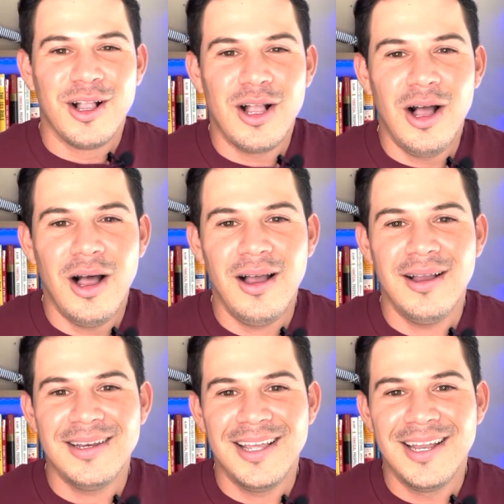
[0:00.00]

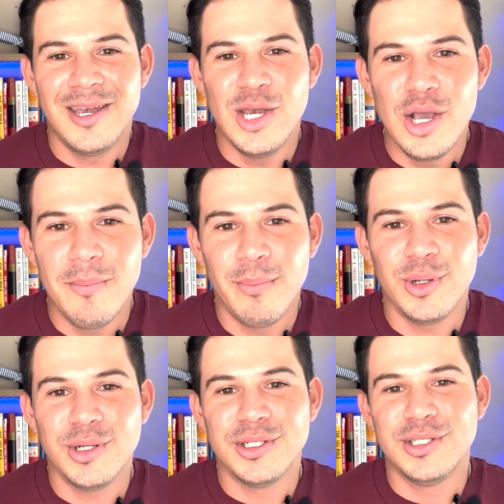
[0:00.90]
Con
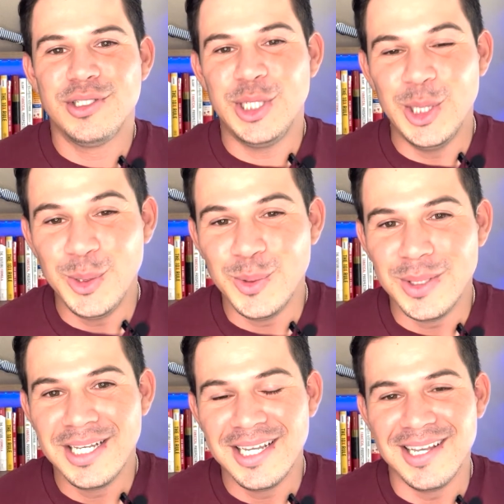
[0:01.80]
#2
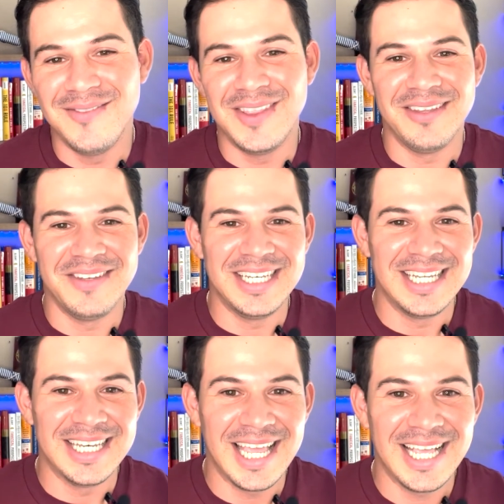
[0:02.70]
of living
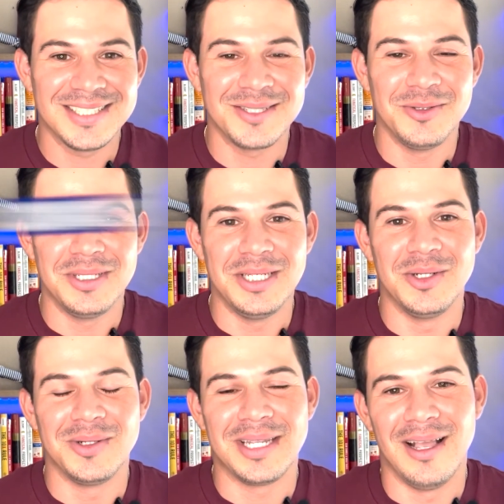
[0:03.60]
in
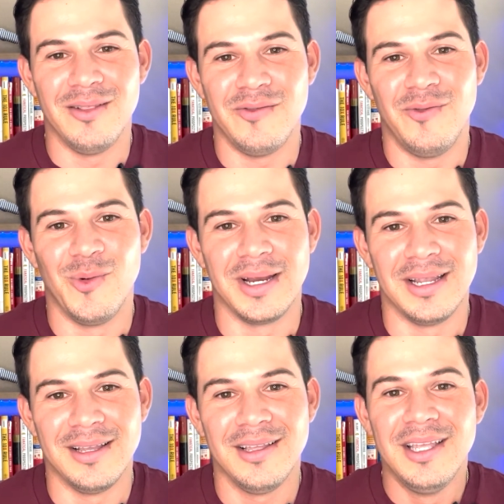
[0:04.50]
Escondido, California,